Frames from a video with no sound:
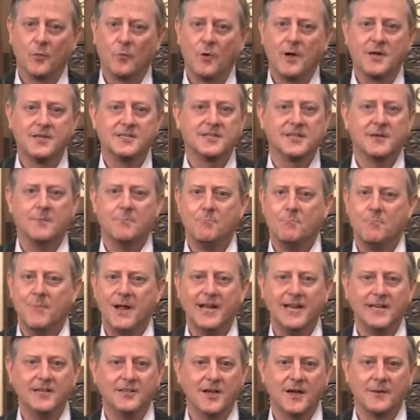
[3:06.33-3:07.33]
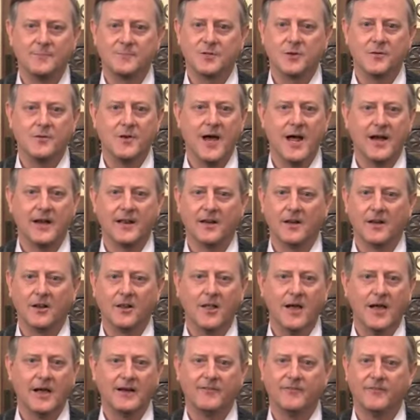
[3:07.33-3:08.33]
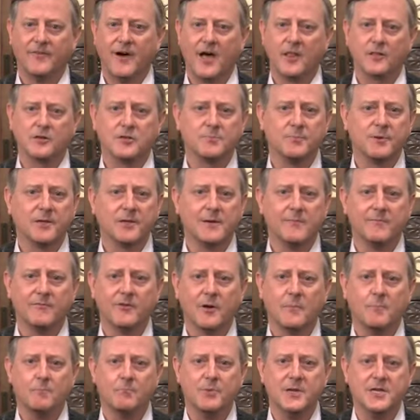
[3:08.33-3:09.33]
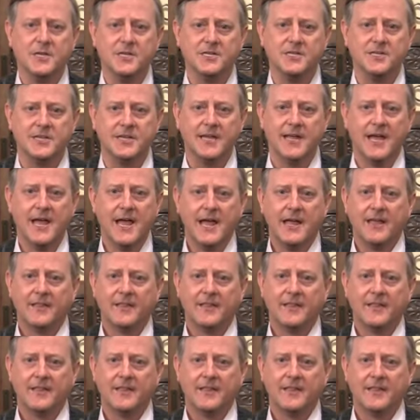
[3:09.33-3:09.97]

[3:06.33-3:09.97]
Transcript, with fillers: ones that many times are not inclined. Fathers become very busy.